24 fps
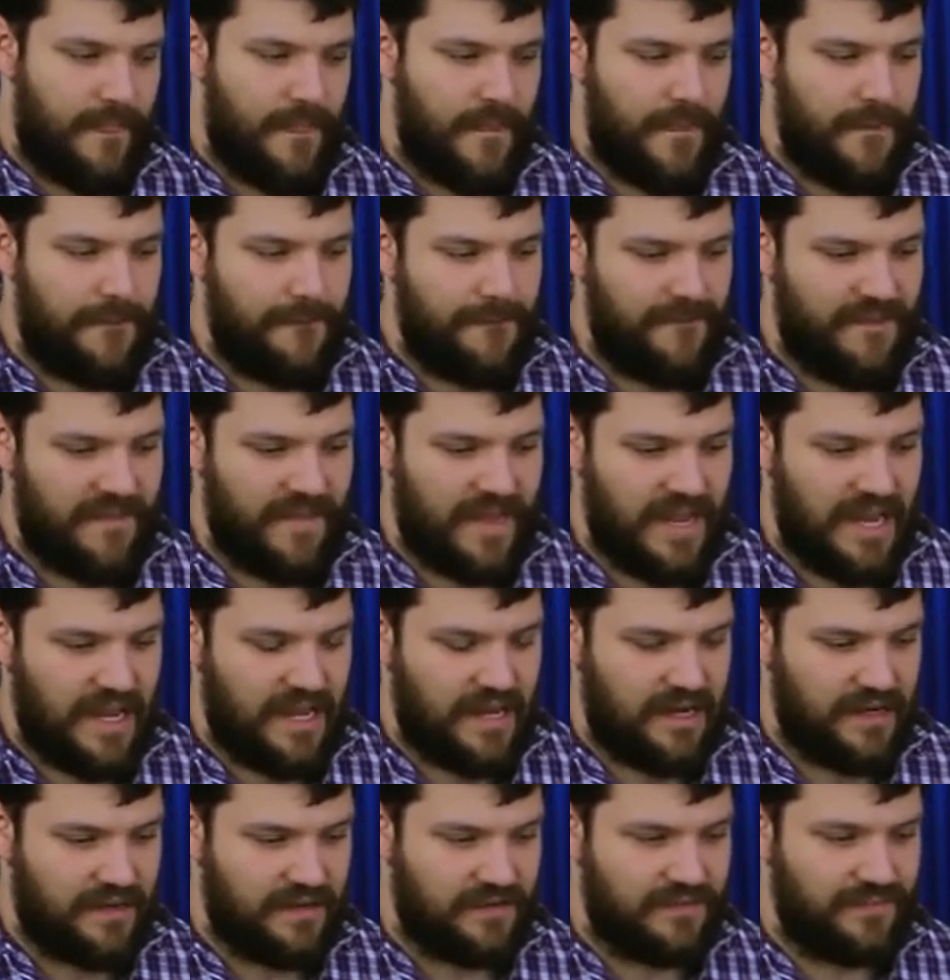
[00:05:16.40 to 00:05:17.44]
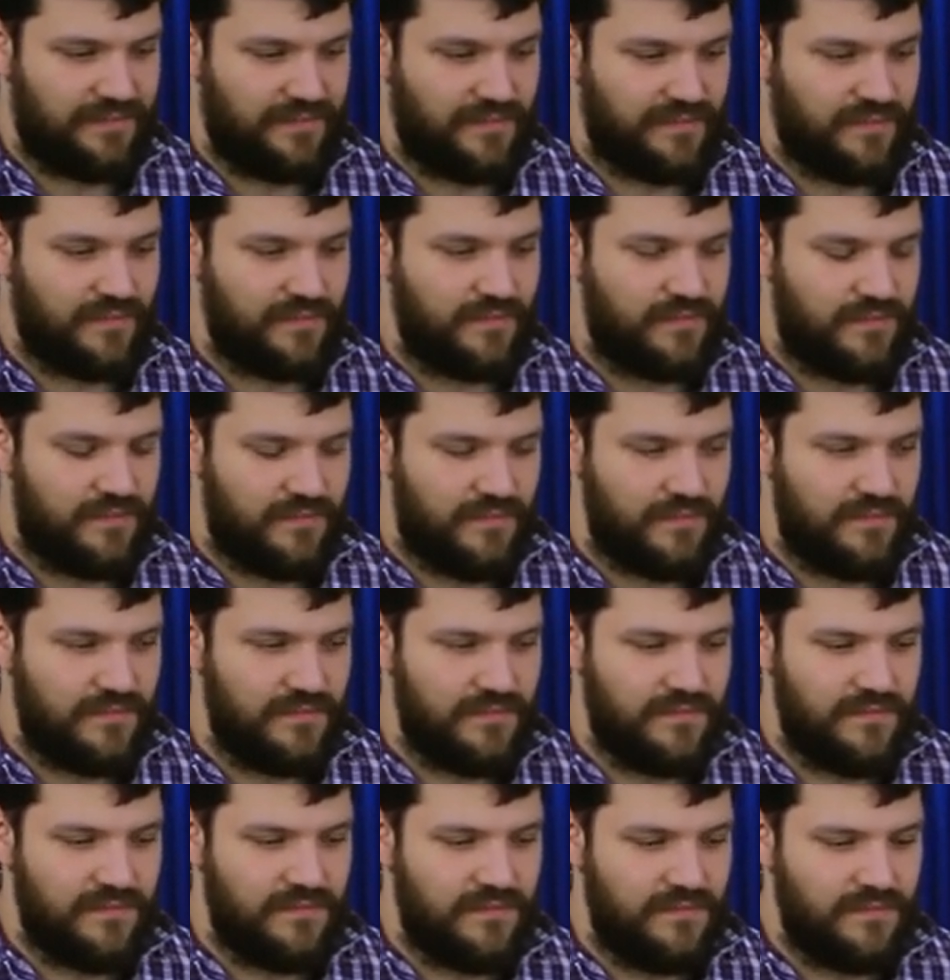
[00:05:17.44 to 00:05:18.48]

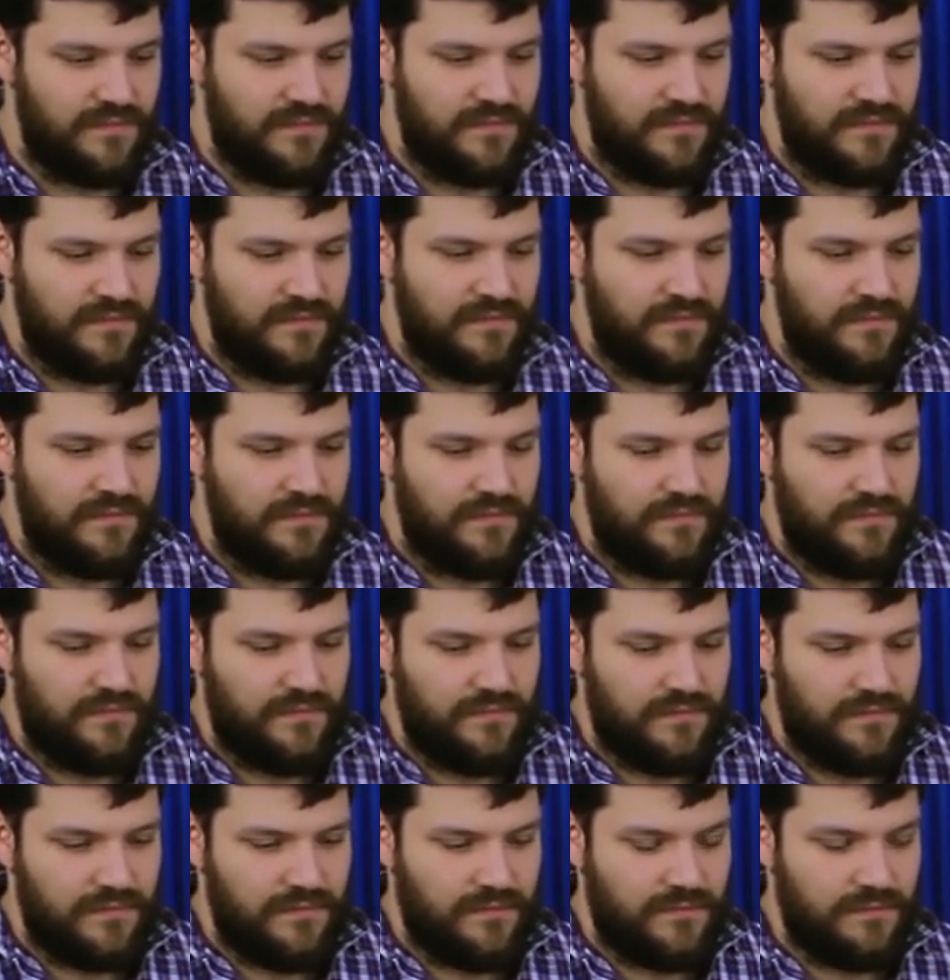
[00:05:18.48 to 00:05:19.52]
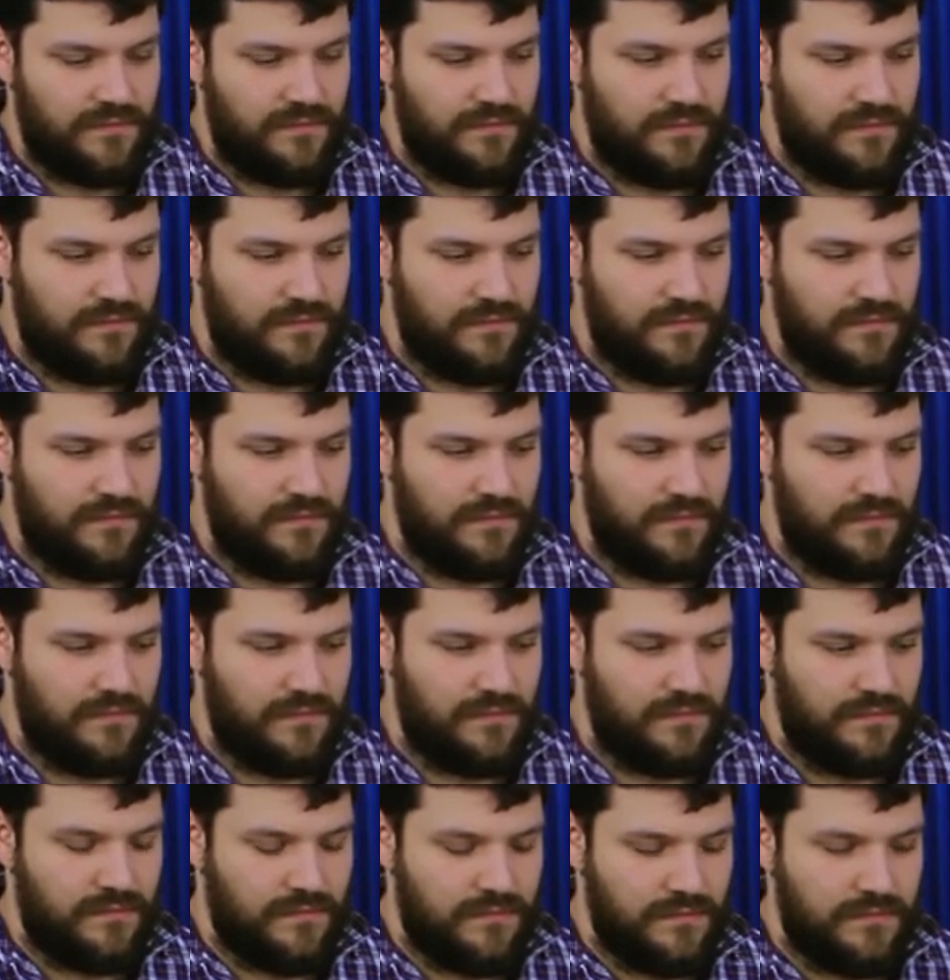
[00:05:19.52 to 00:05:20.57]

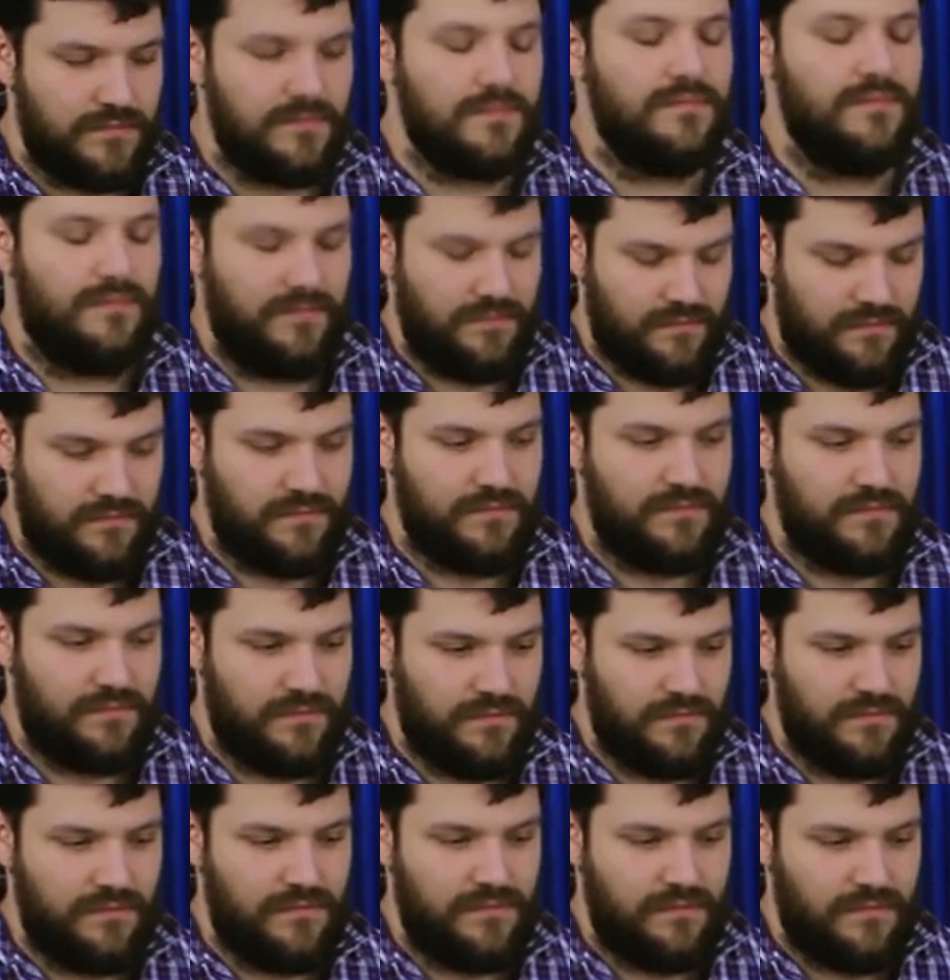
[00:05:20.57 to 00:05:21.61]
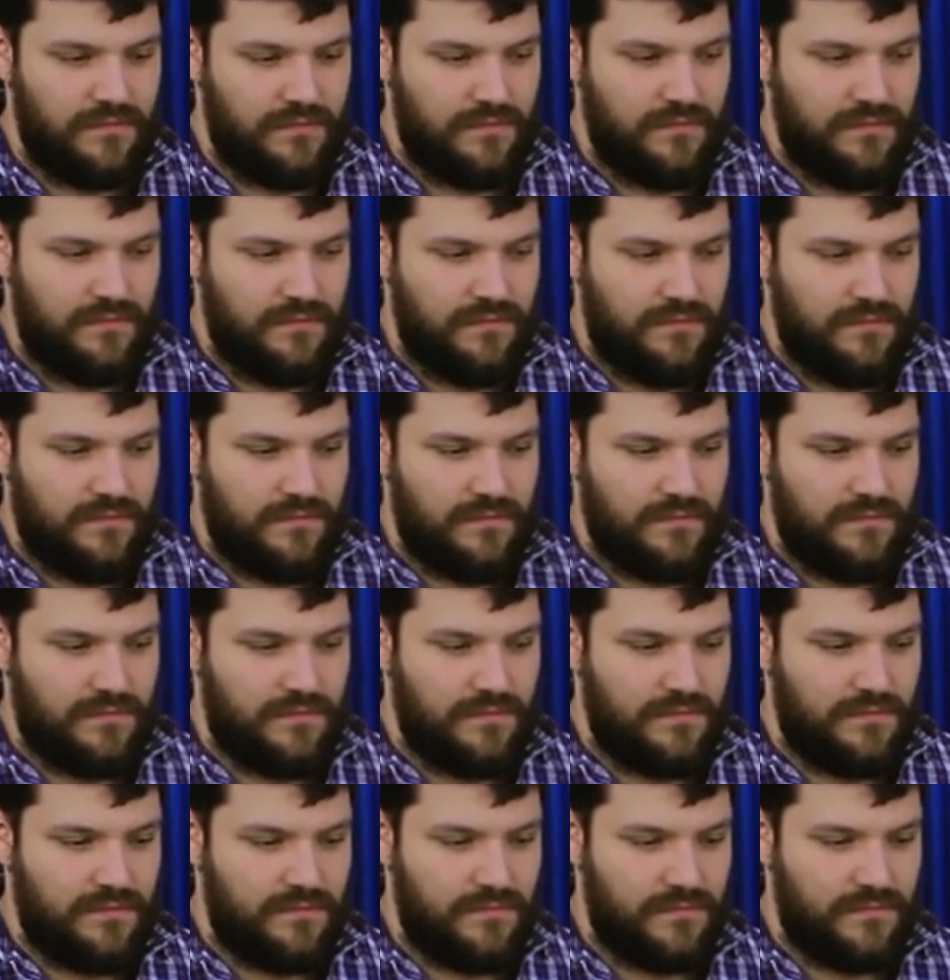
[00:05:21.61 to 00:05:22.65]

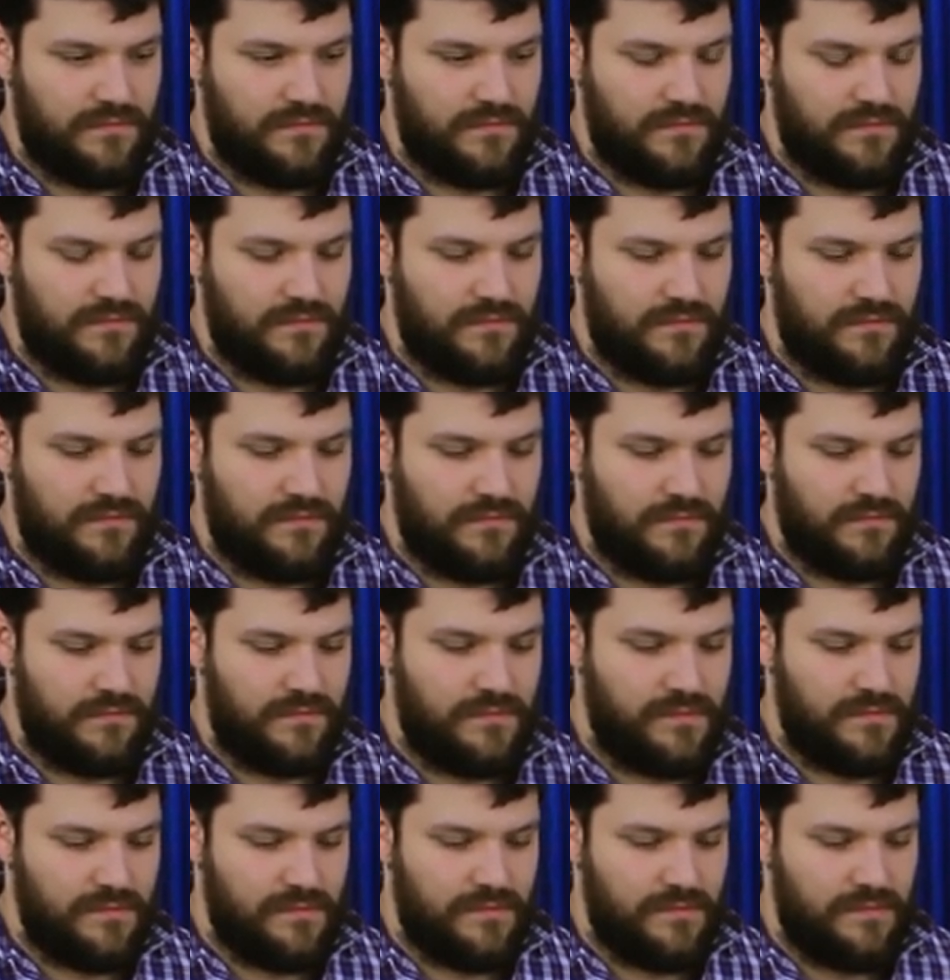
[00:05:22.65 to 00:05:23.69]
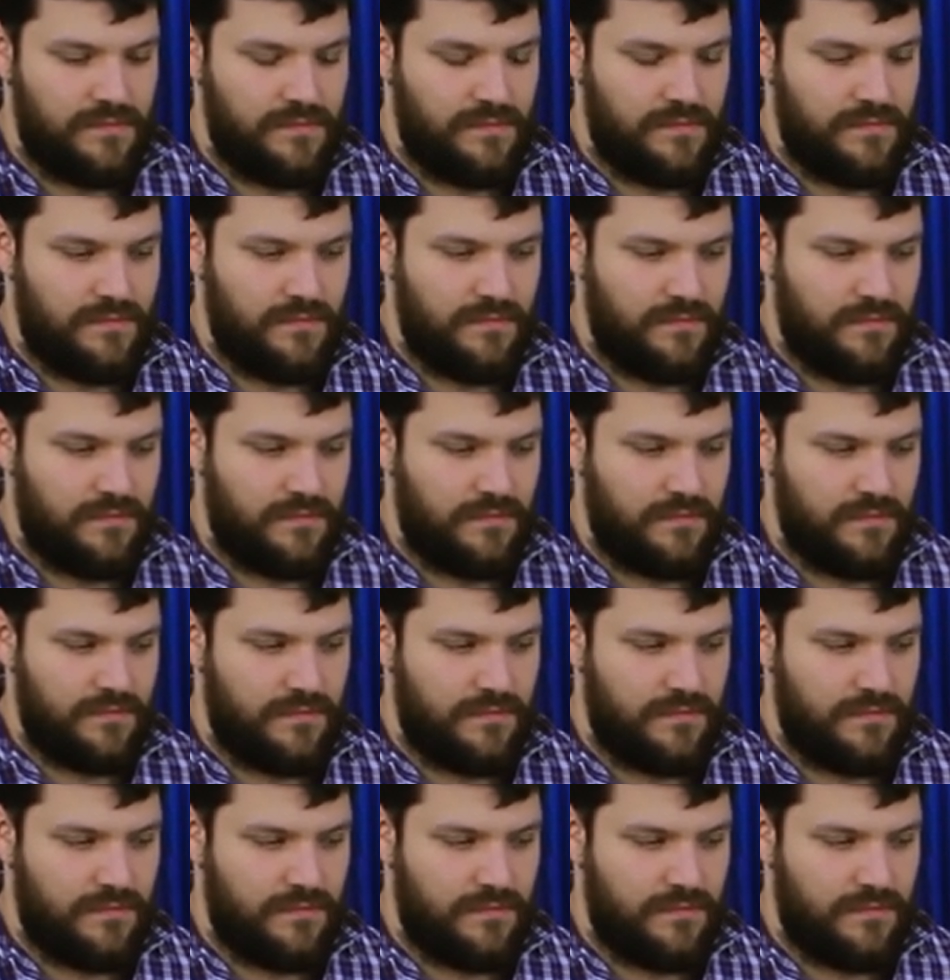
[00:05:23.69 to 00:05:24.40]
[no speech]